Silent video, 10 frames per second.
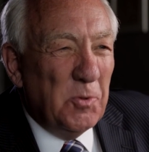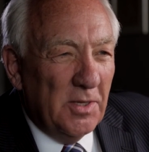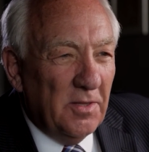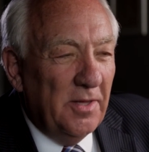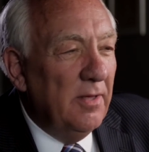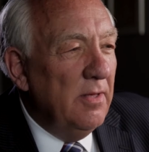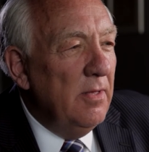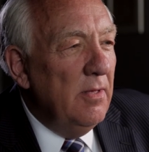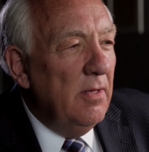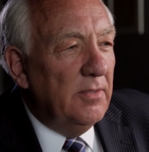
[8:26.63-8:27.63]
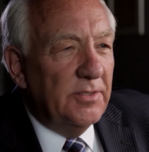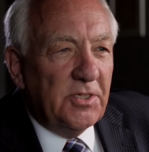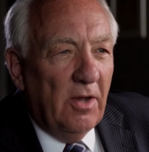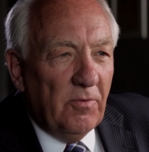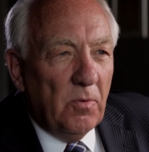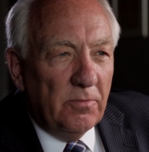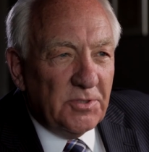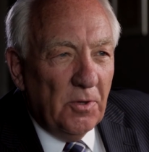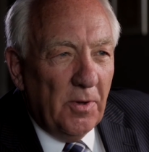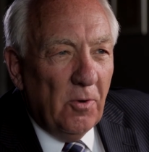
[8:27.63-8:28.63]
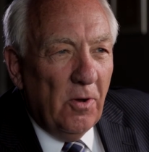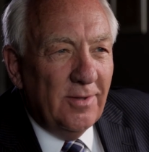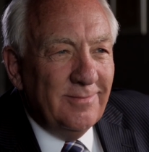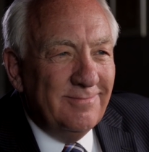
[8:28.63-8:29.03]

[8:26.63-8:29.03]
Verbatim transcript: quickly discovered what was going on.